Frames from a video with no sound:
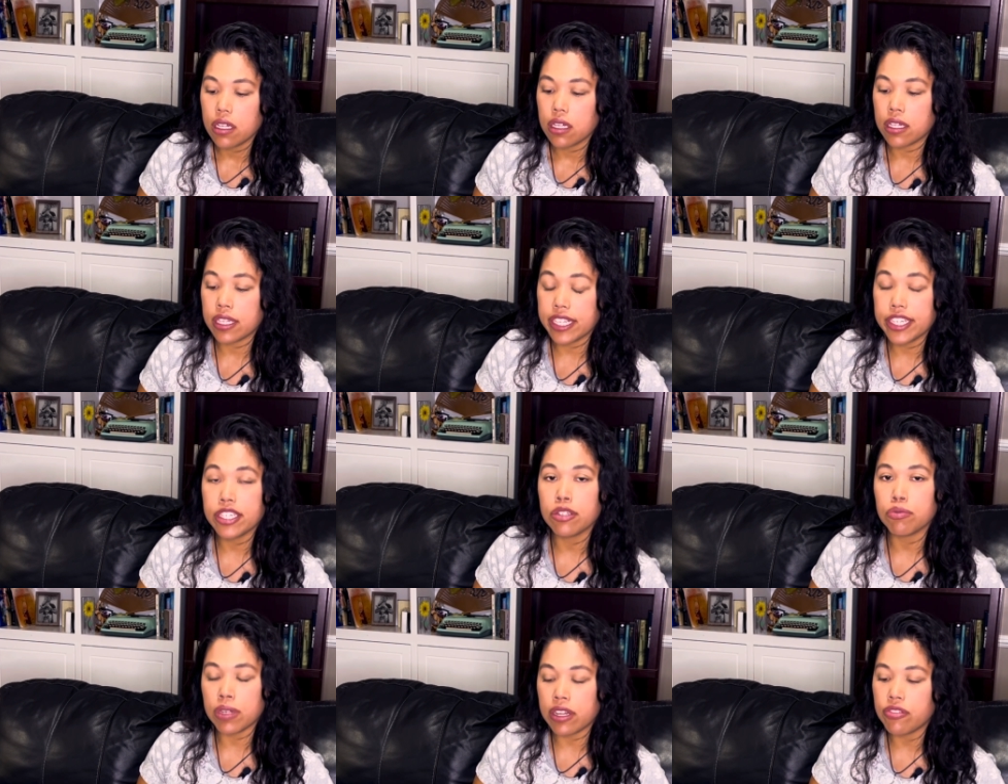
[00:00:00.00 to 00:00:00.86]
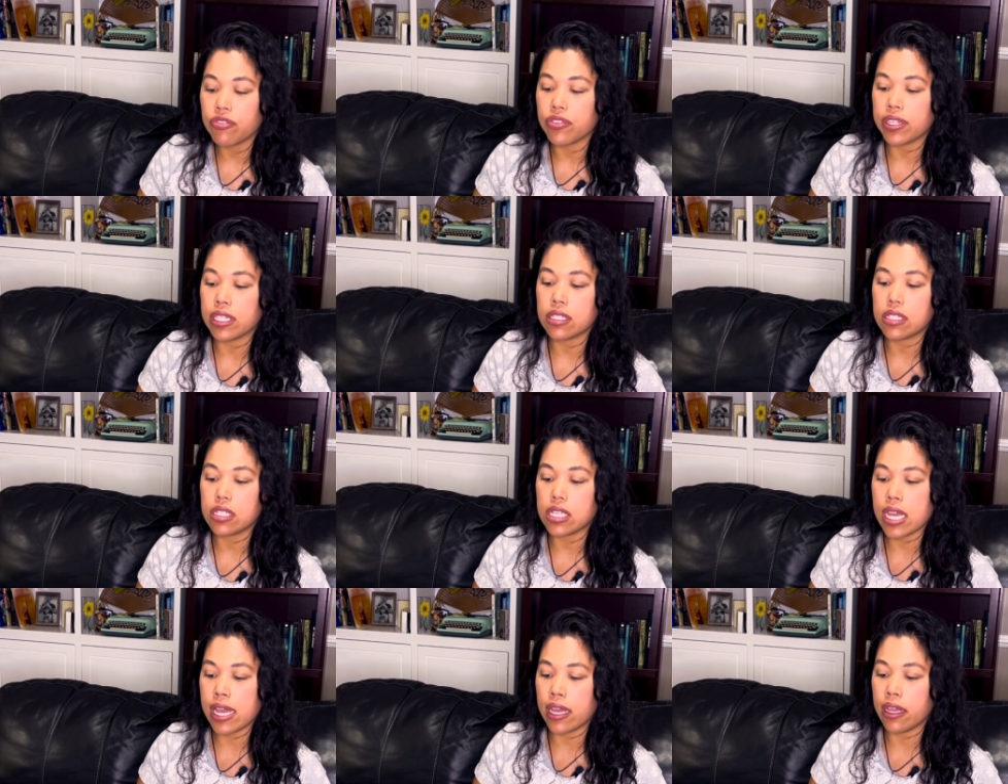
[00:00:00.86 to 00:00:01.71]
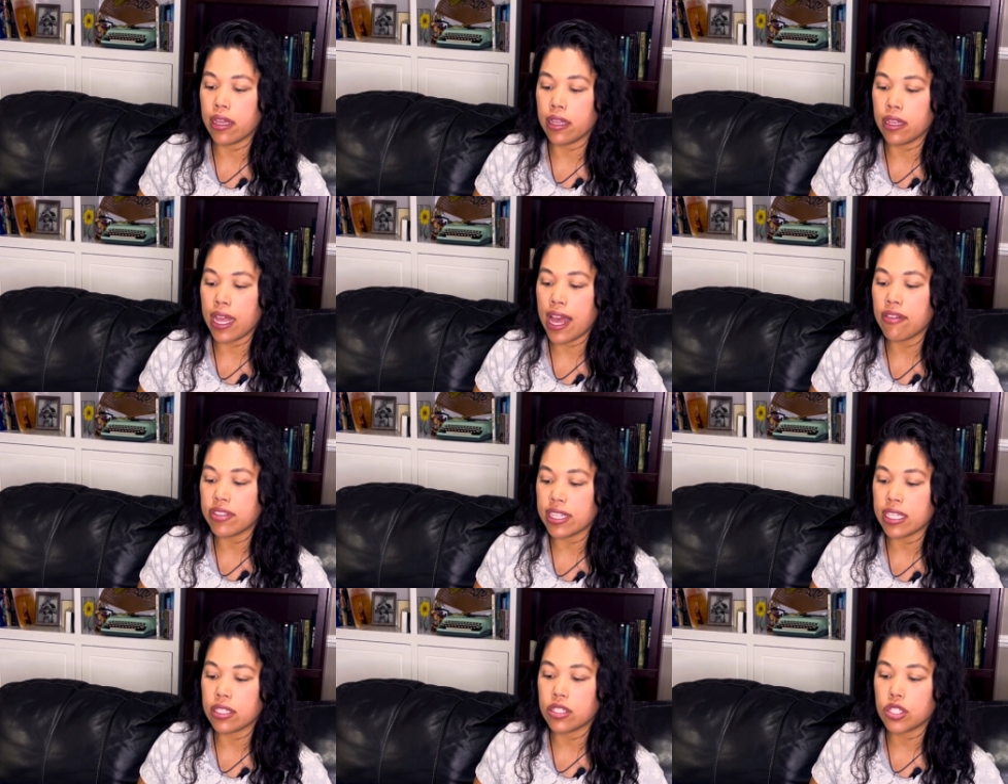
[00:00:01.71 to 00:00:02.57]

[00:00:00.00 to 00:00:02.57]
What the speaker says: clear referenced evidence